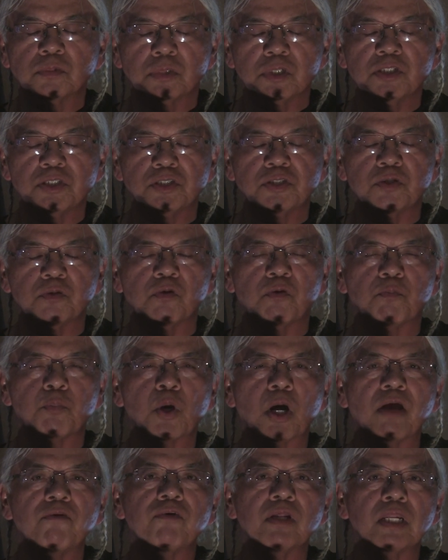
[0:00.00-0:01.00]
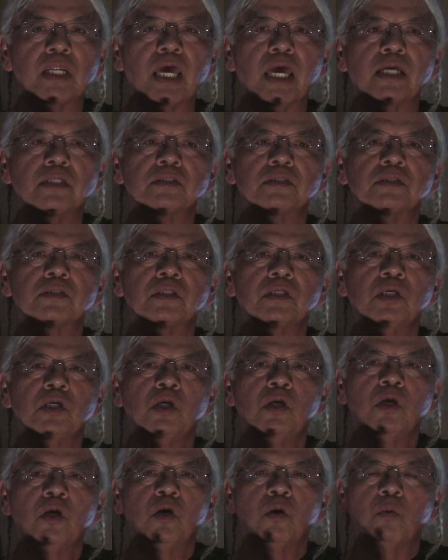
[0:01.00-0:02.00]
issue of private lands.
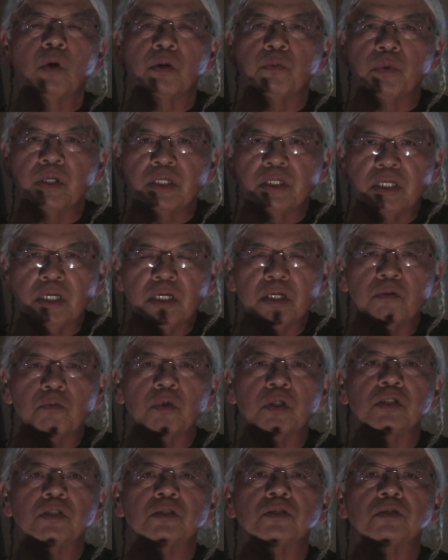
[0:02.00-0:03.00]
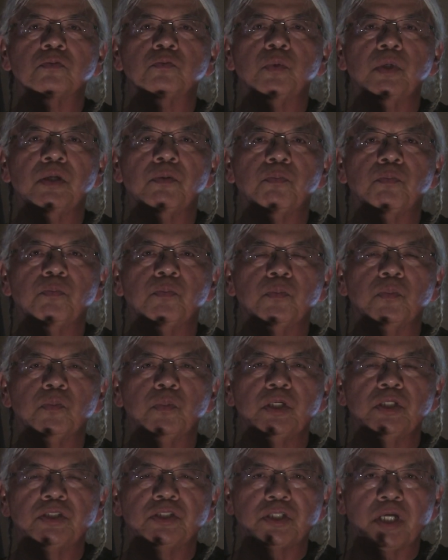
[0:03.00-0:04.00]
What we did was we
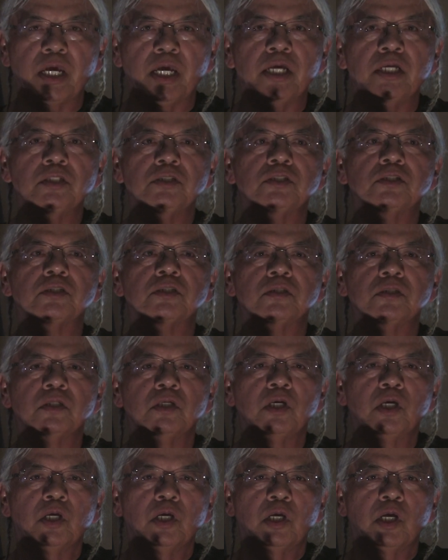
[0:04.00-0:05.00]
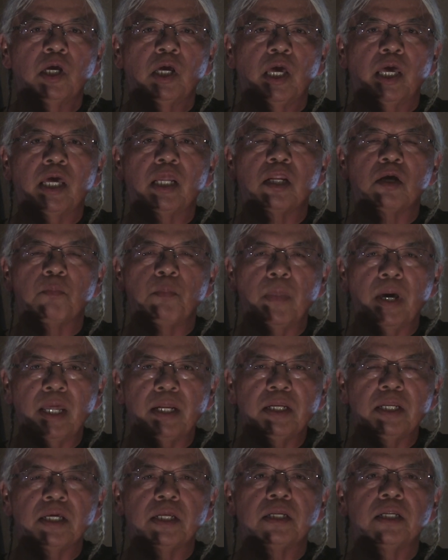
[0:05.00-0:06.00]
changed and
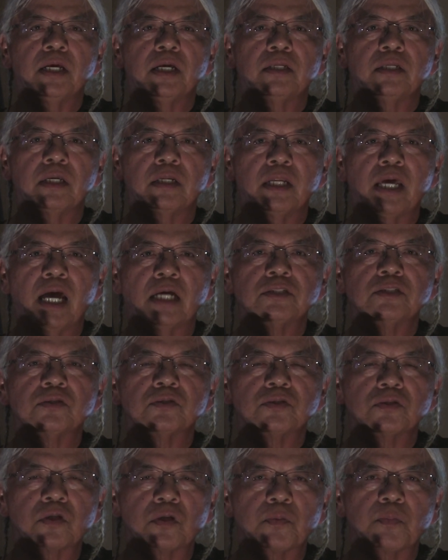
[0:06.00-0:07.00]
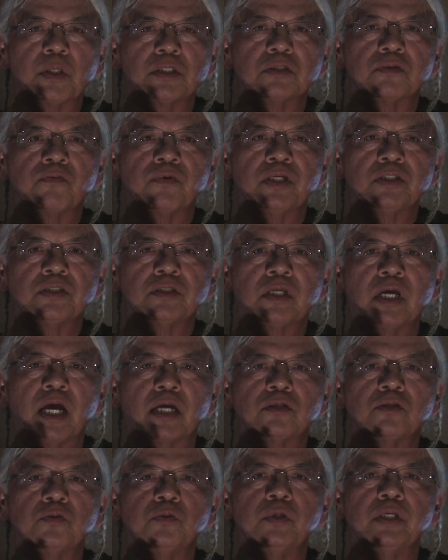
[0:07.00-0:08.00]
amended the National Historic Preservation
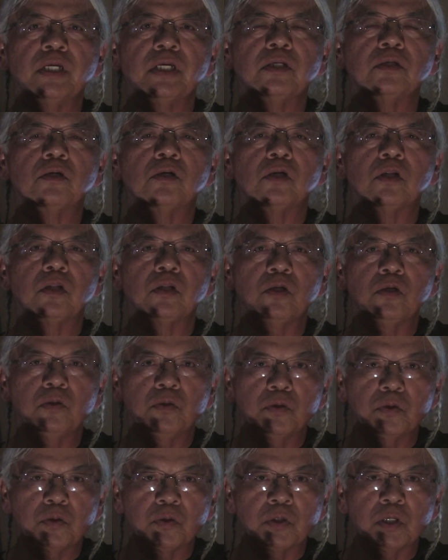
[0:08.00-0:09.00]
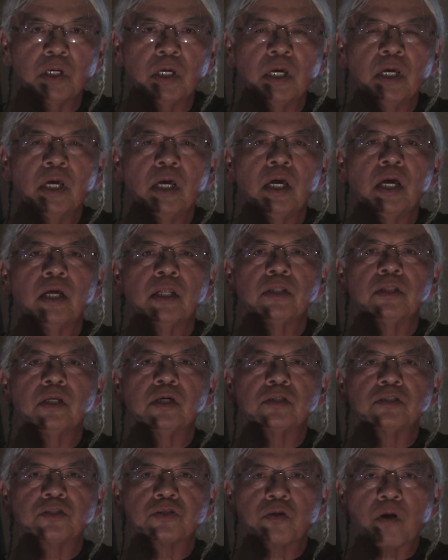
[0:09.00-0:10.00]
Act to include
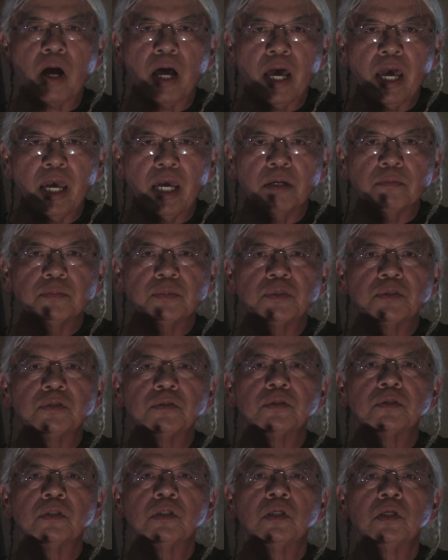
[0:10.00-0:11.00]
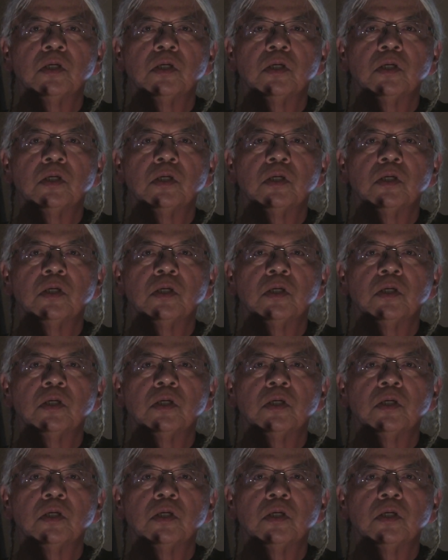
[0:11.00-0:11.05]
the tribes,